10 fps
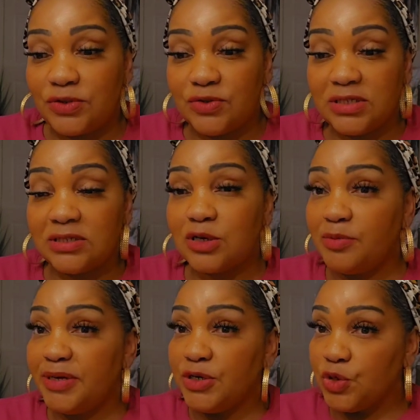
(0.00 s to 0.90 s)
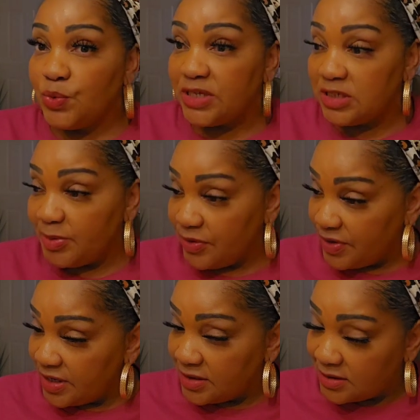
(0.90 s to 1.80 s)
so this is going to be a new
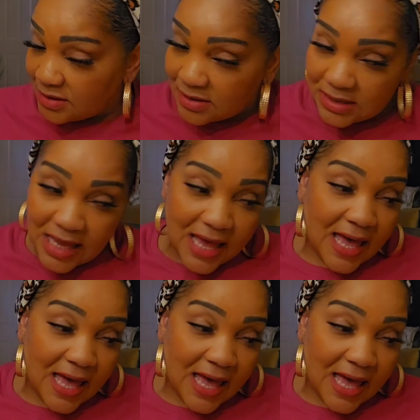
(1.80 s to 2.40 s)
experience,